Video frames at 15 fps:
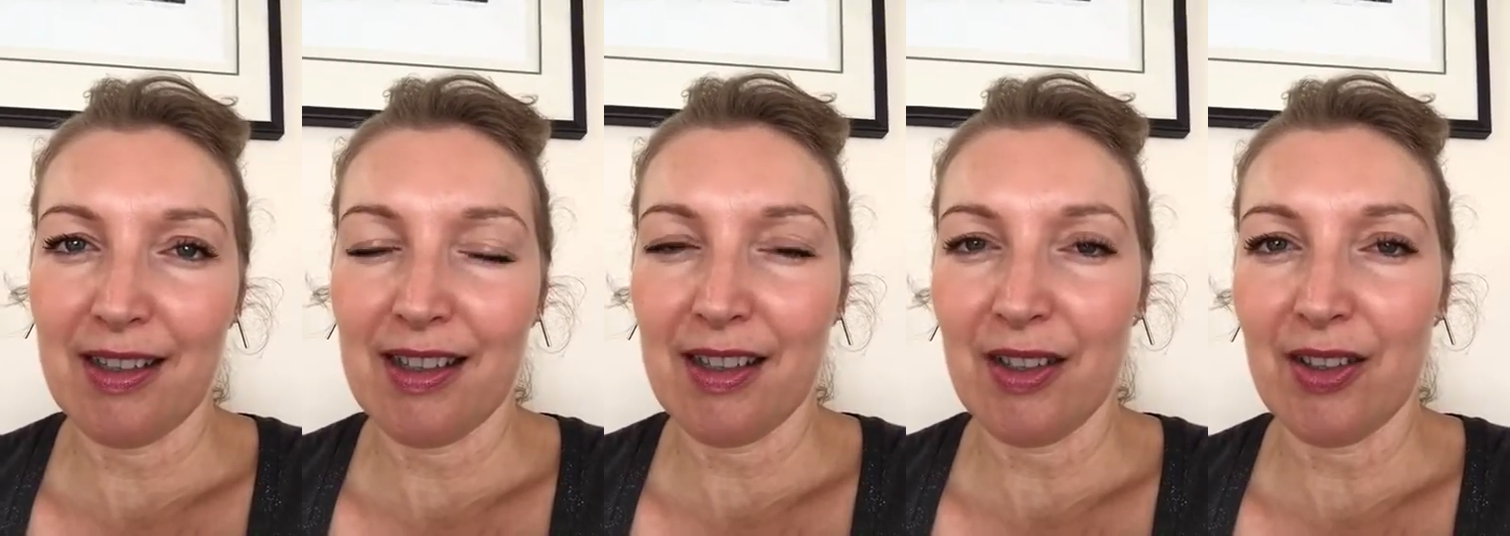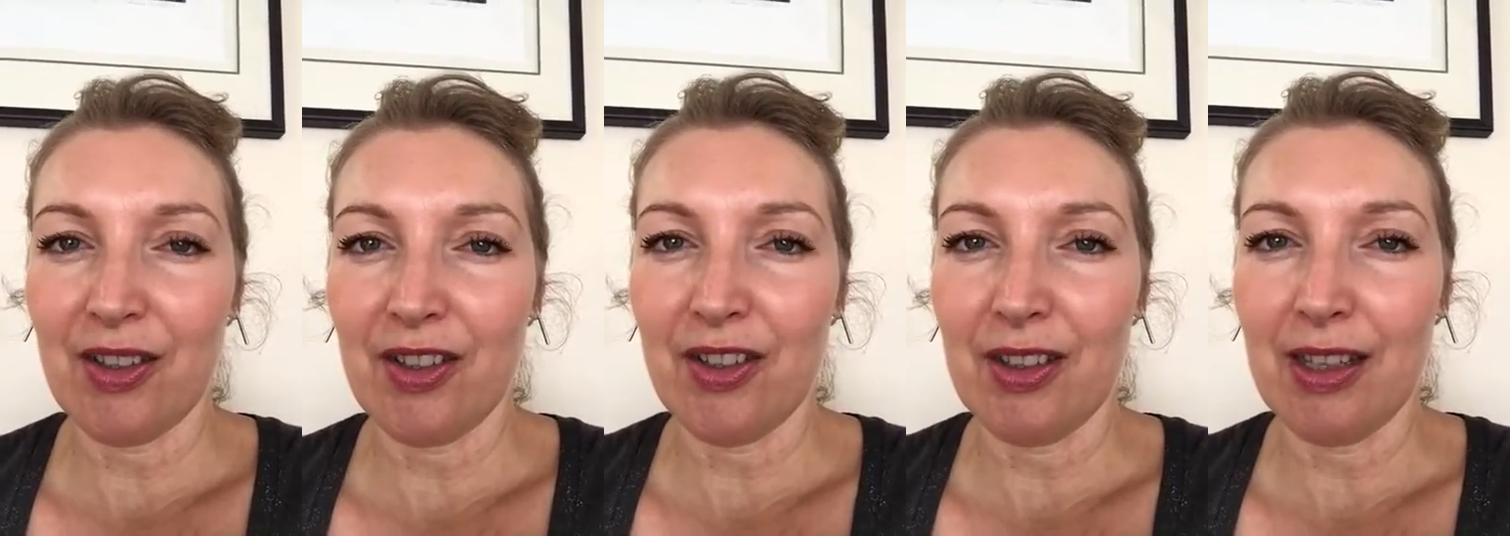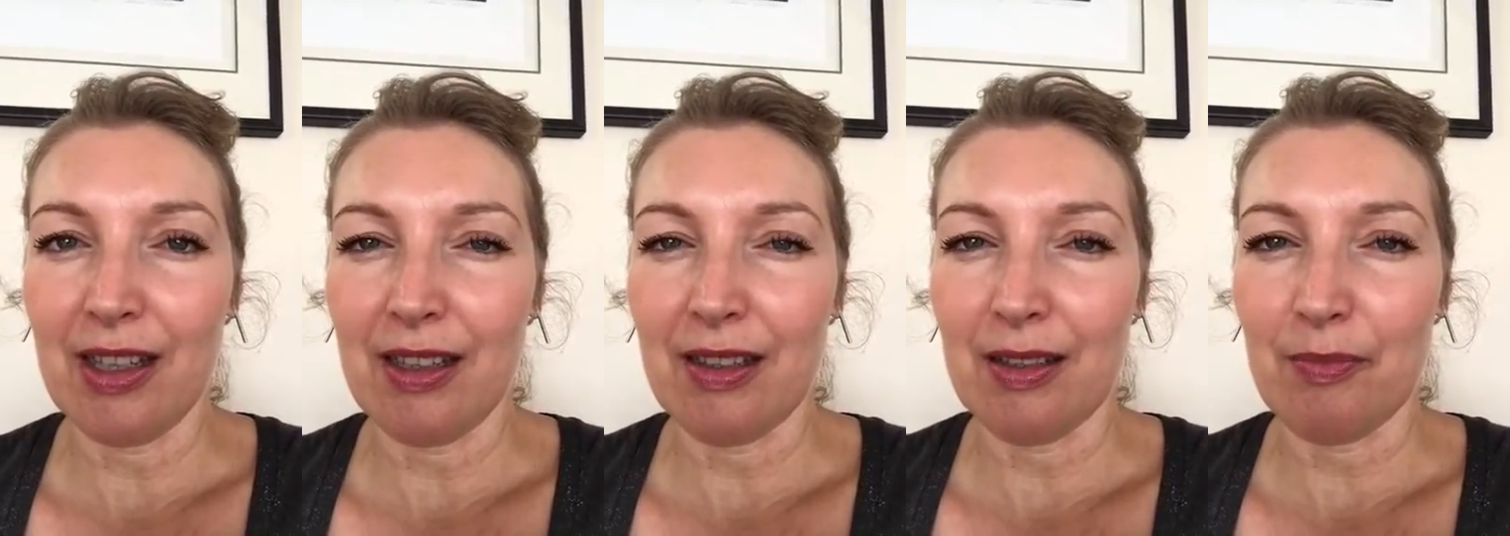So
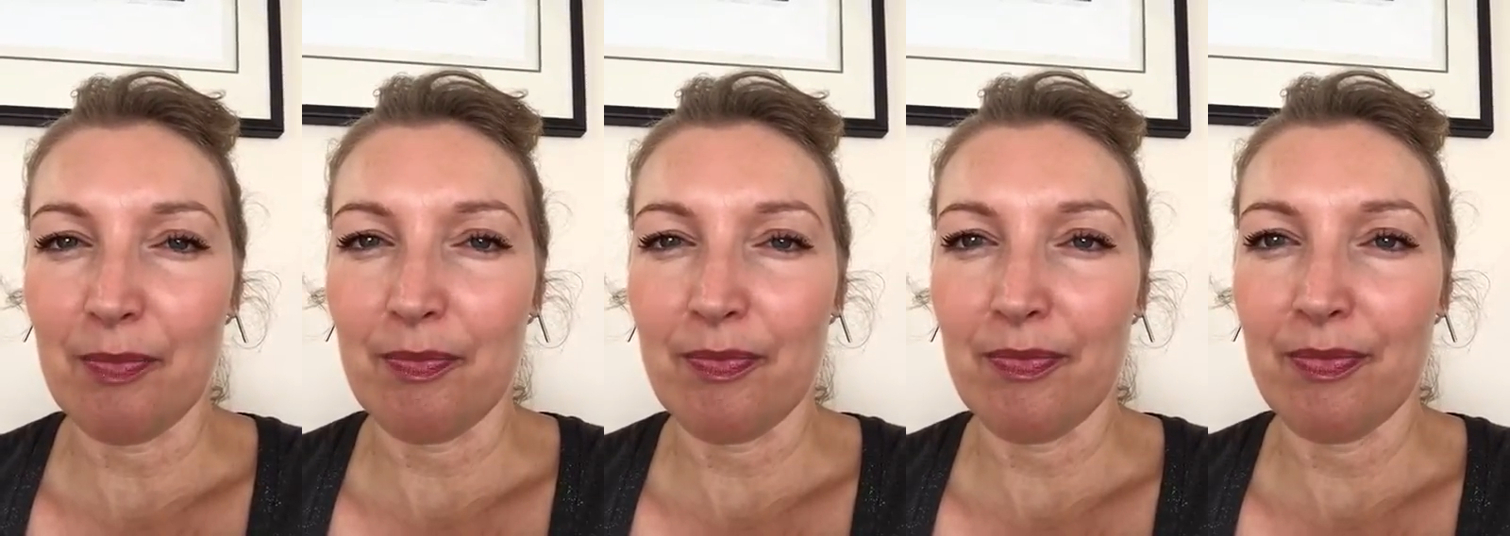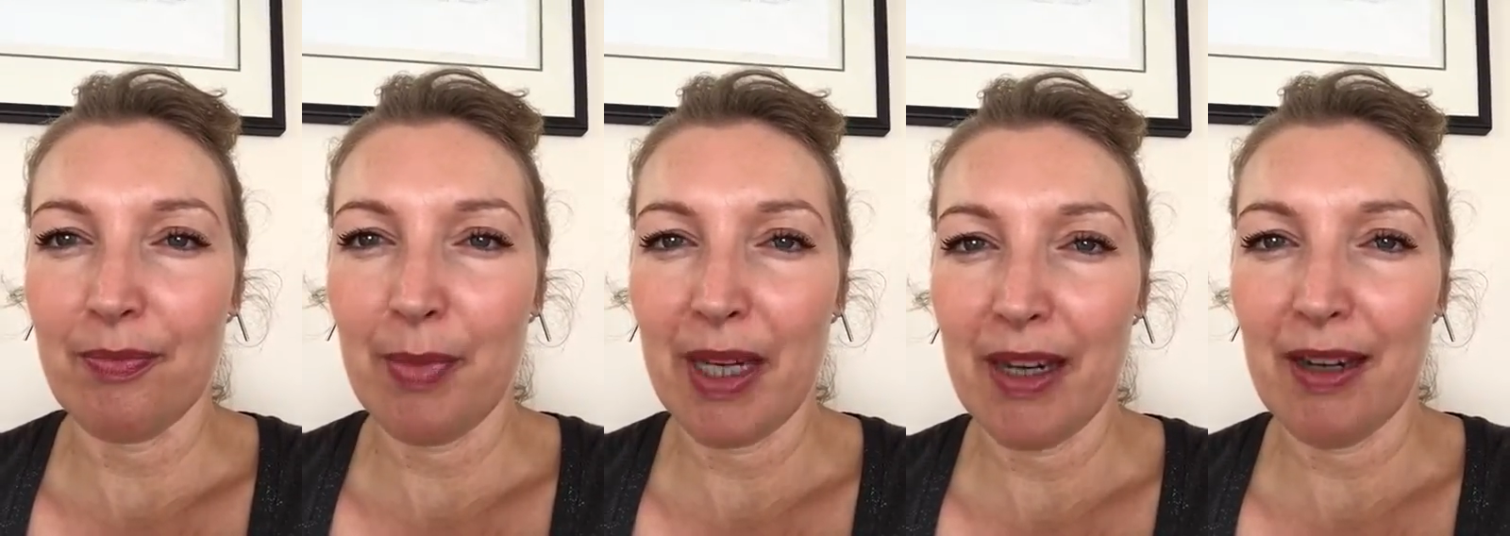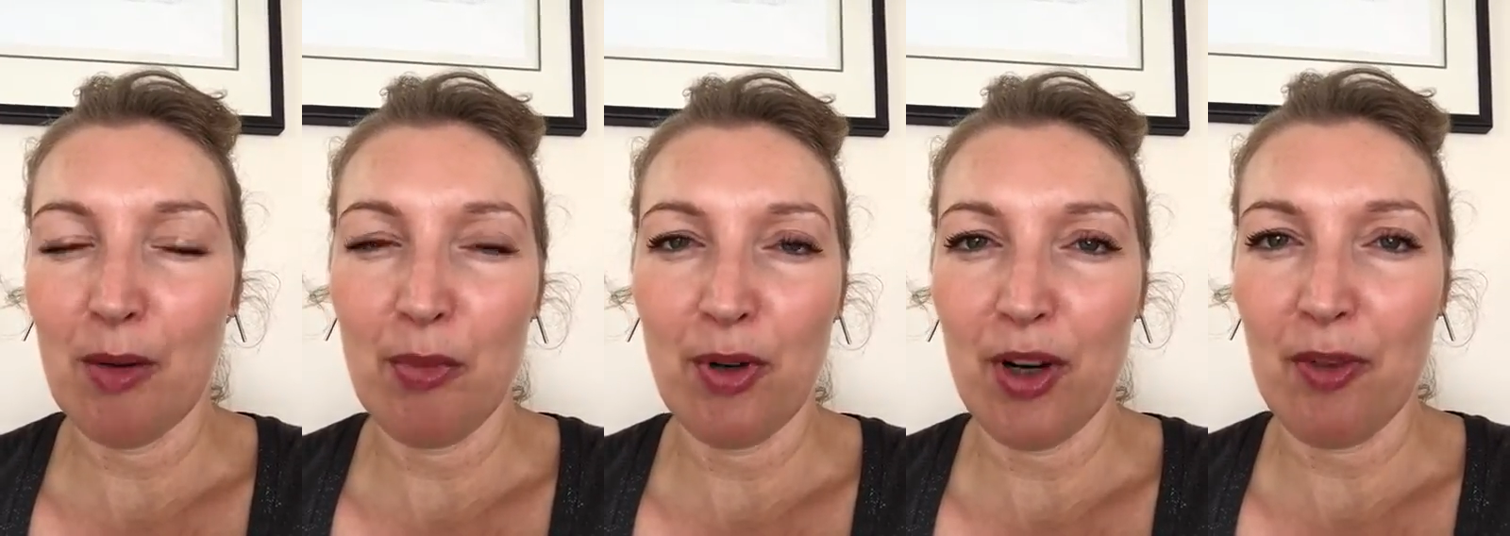um,
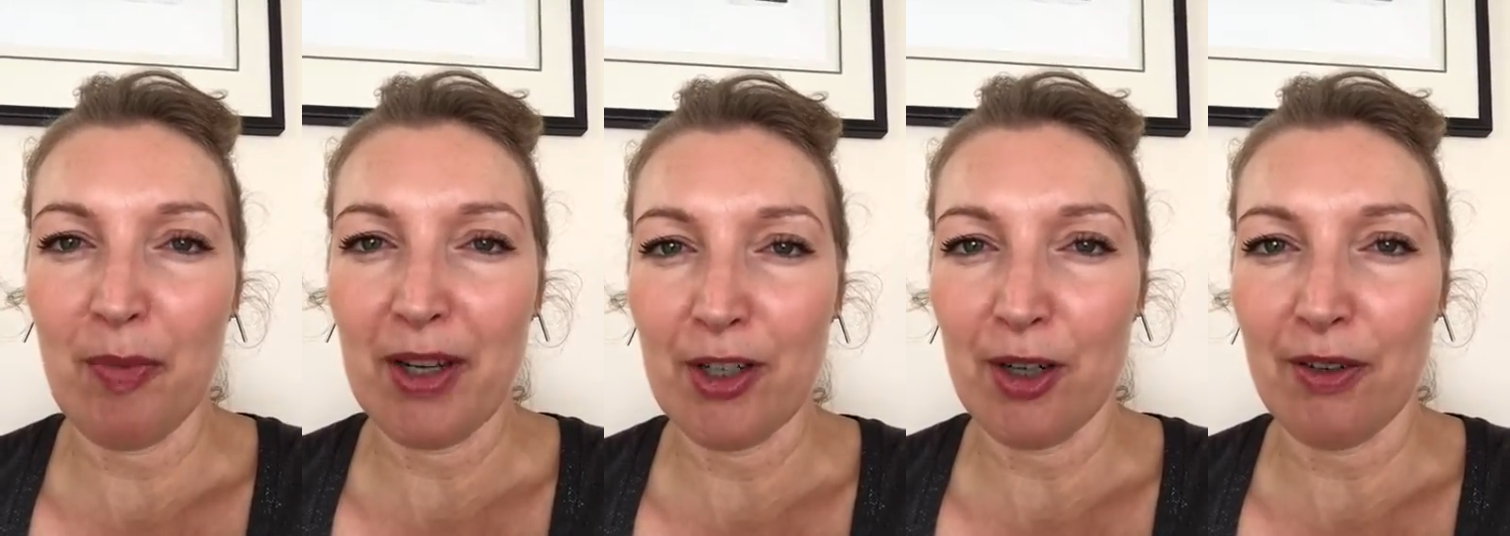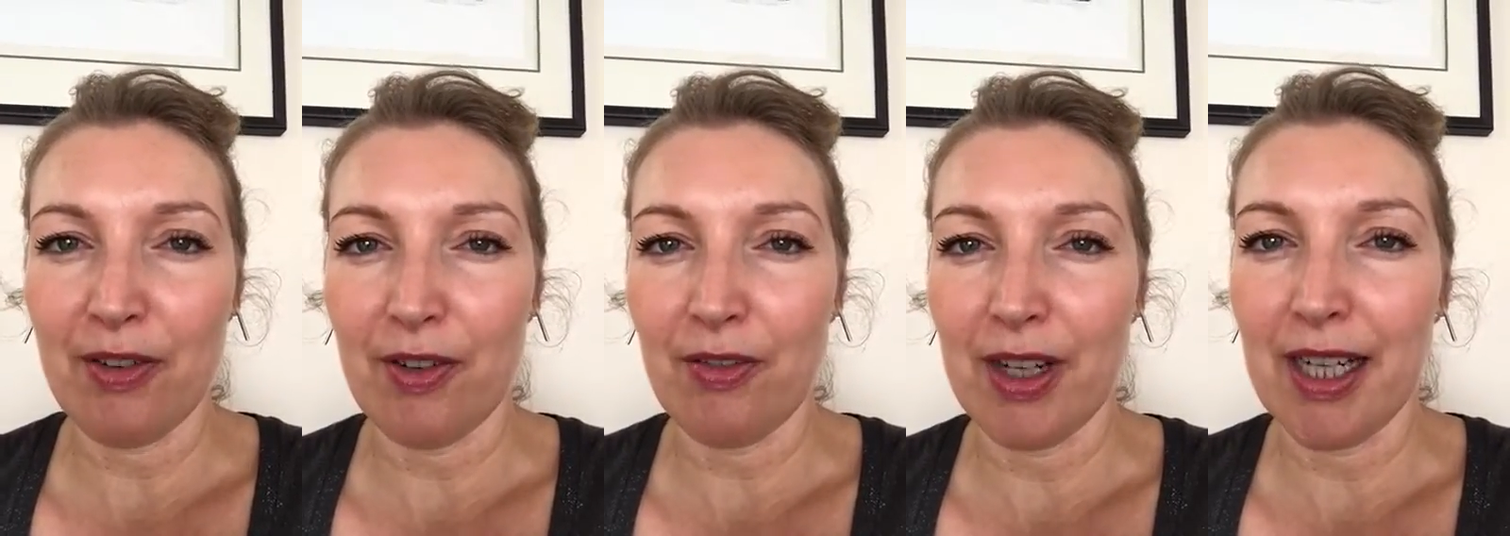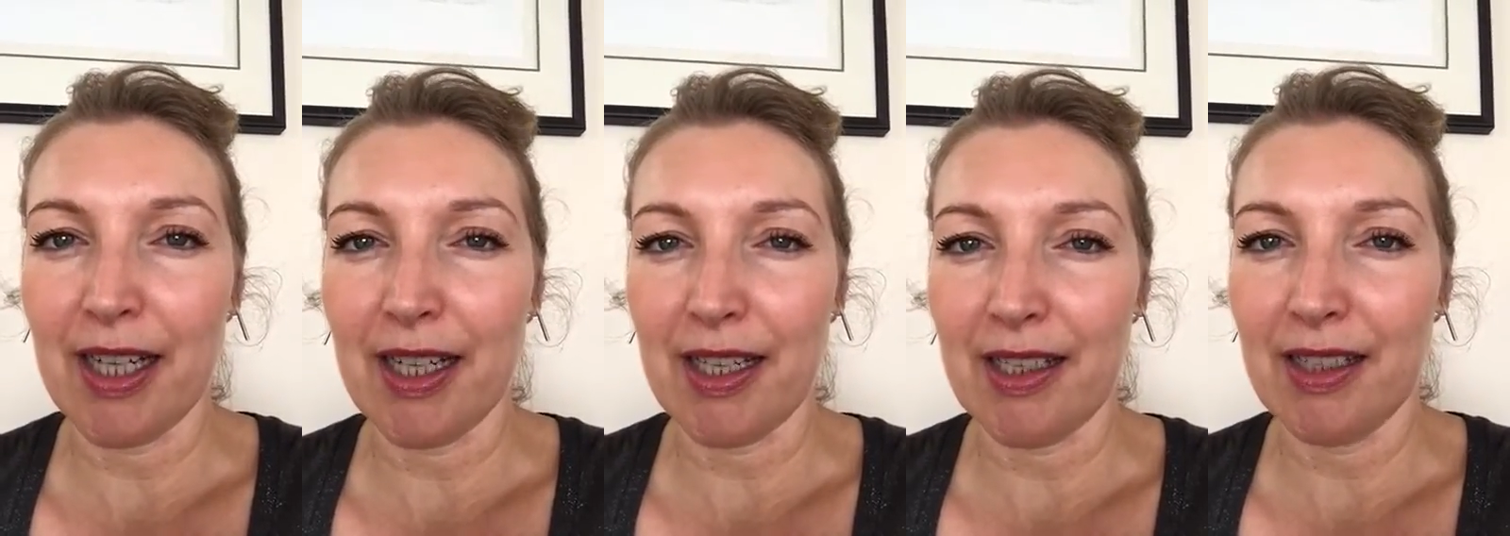picking a book off my shelf and
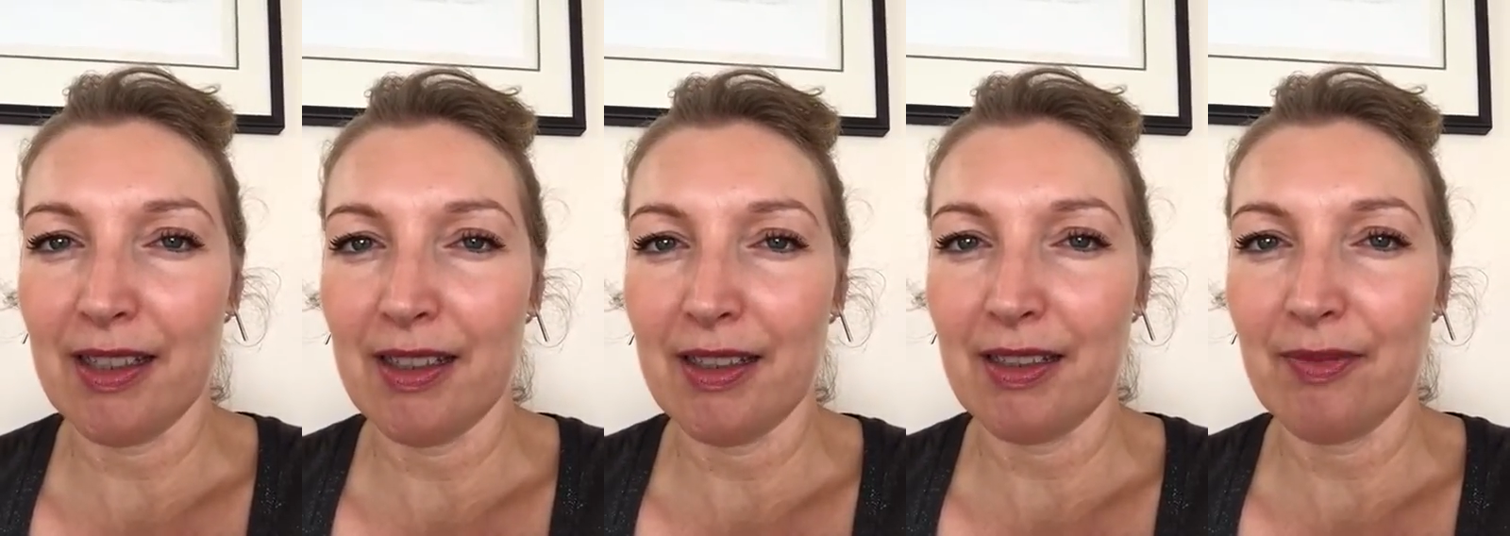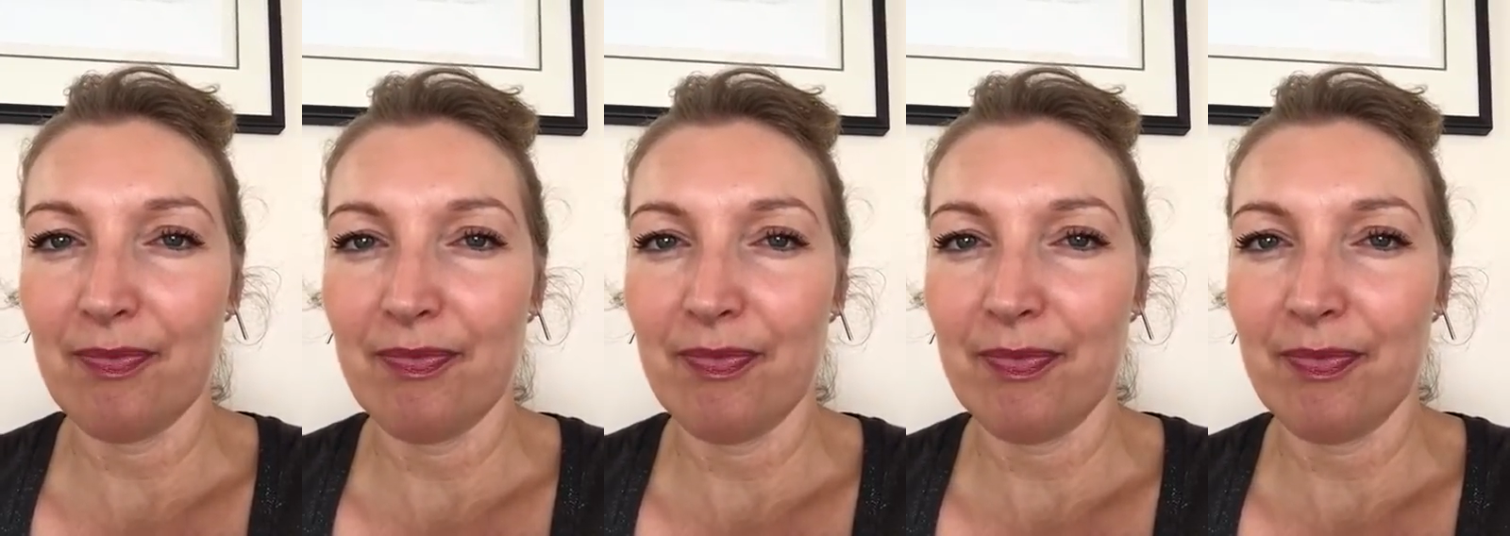reading it,